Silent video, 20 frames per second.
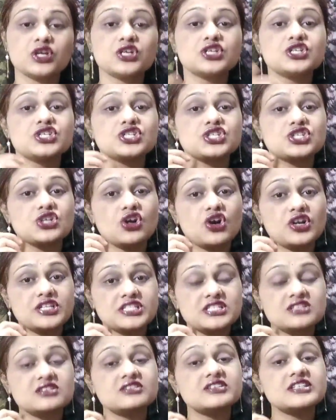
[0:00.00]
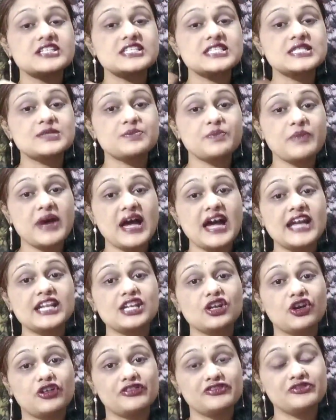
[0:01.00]
shorter span
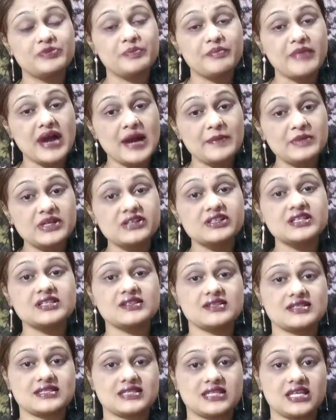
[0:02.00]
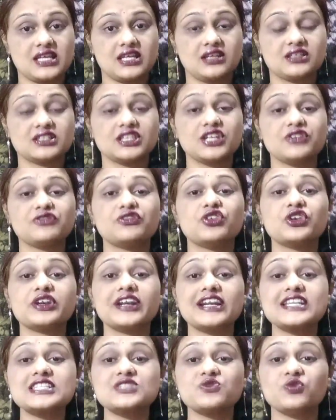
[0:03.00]
of memory is there. They
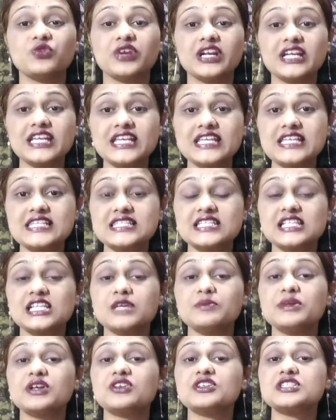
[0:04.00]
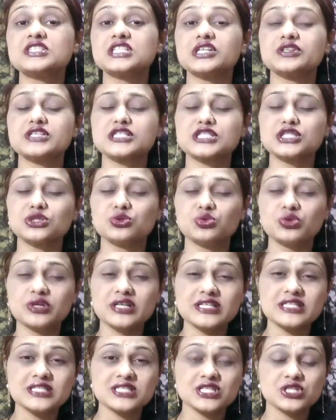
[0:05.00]
forget very easily because there is no
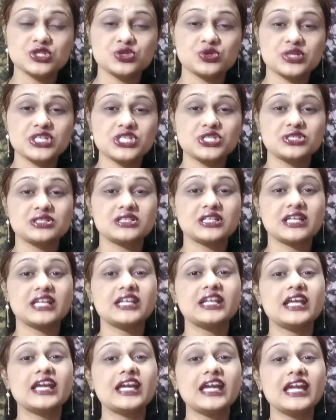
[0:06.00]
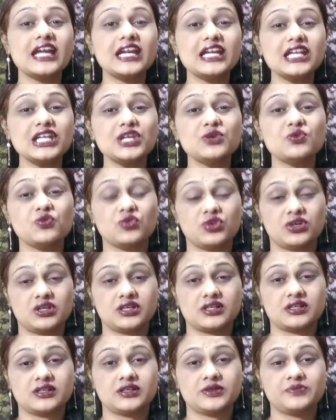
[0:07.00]
concentration in any
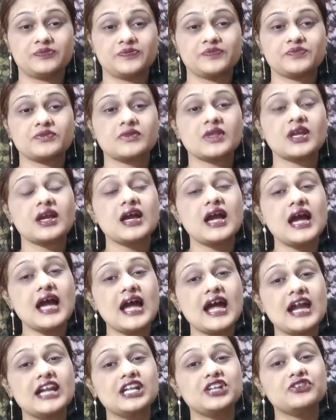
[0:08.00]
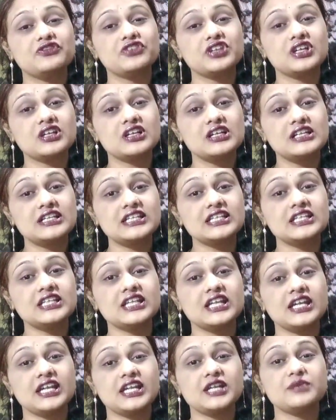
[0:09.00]
work, and difficulty
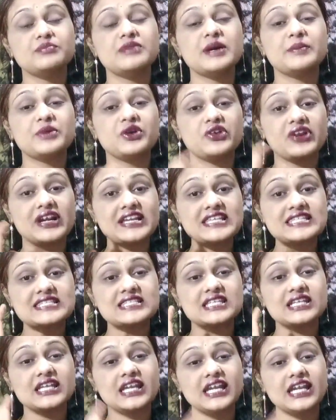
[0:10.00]
in memorizing